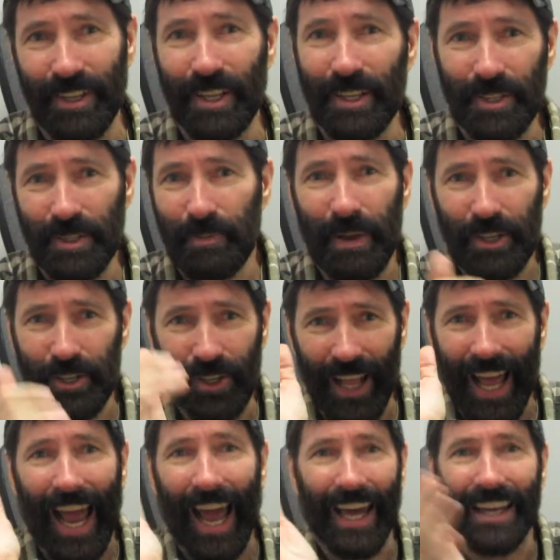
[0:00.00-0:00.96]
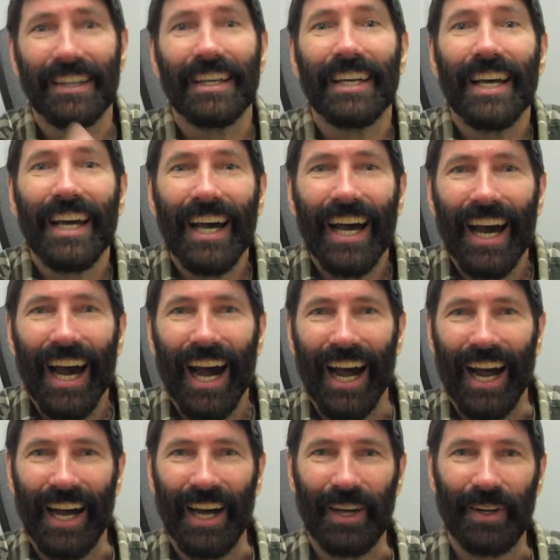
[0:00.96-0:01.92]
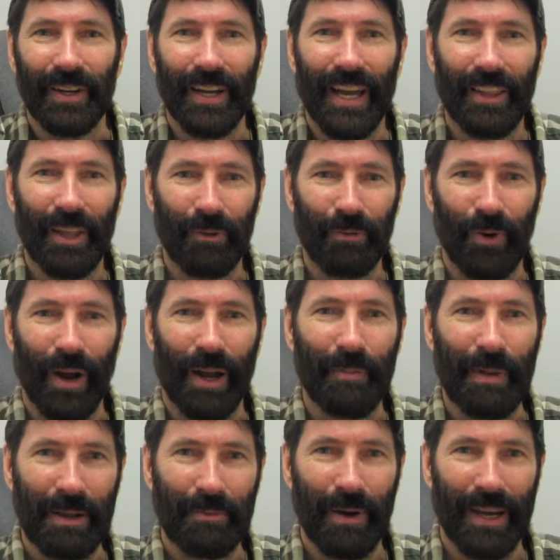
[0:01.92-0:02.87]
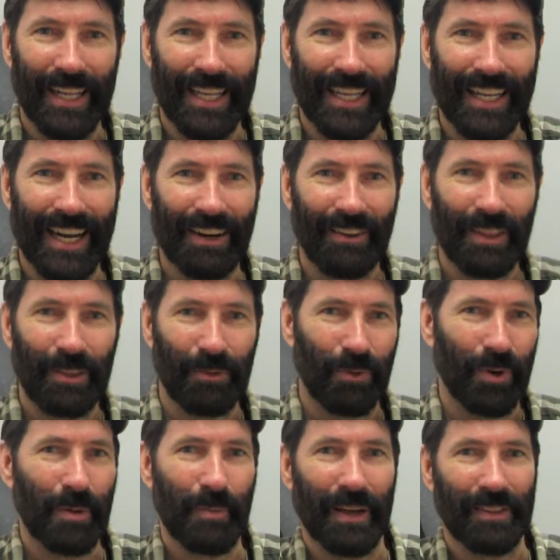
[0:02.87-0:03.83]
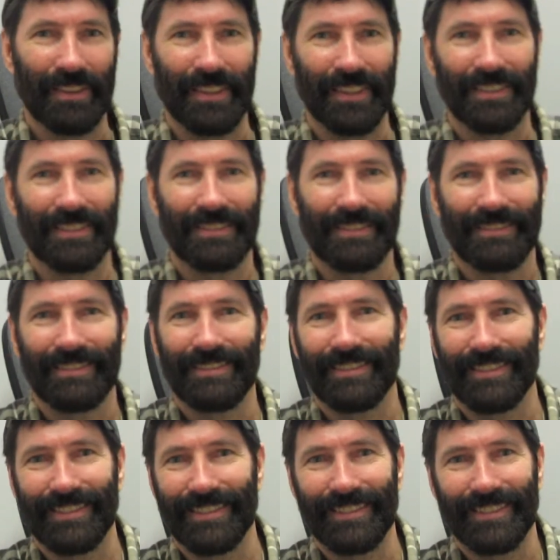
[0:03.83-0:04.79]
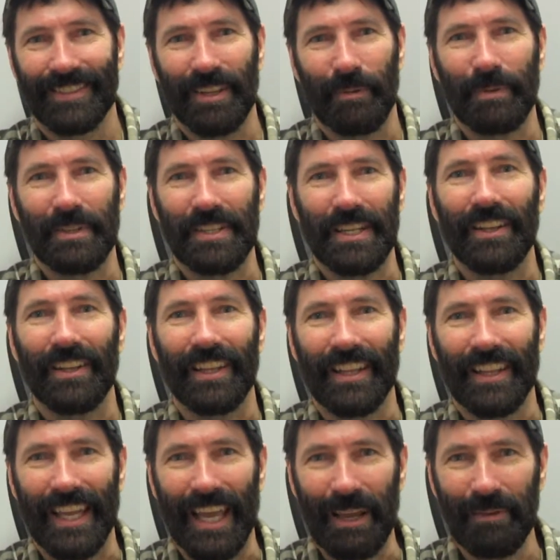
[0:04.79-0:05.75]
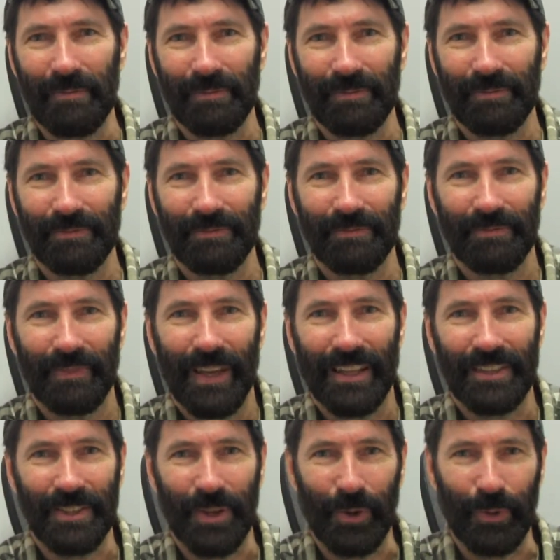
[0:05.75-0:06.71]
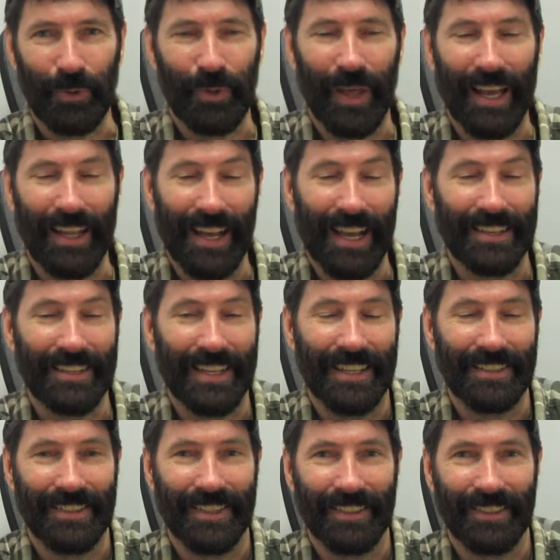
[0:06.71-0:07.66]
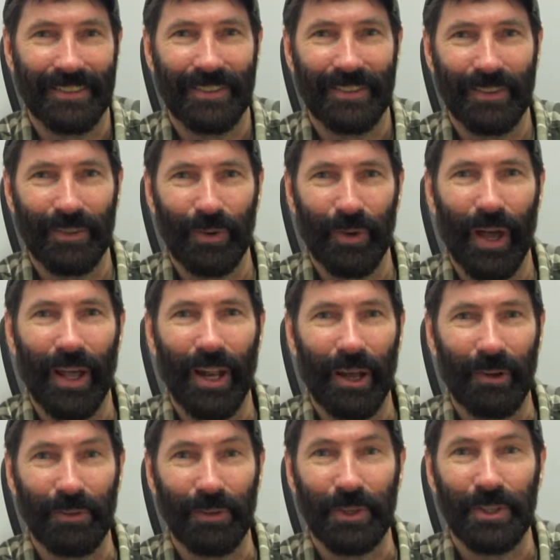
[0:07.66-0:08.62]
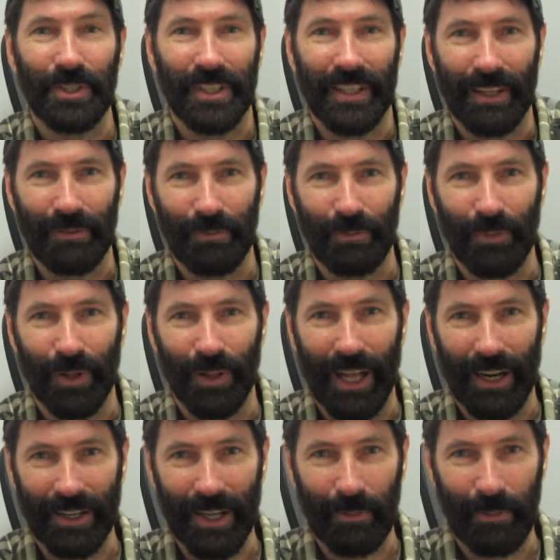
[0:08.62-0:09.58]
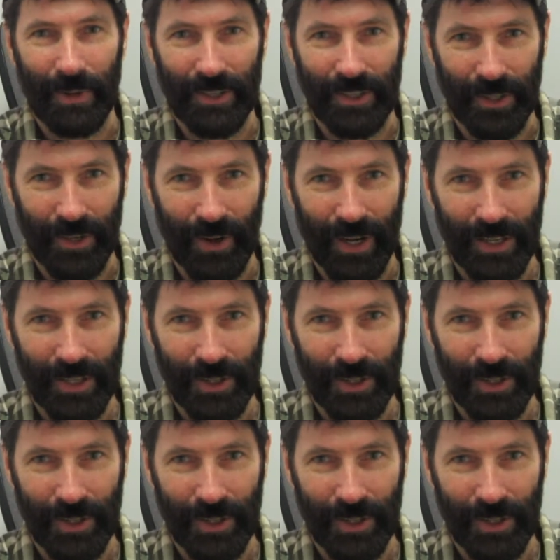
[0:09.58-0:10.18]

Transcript: special hat. And therefore, I make money, and I don't have to worry about someone stealing the game. And so that I see as an evolution that a lot of companies are going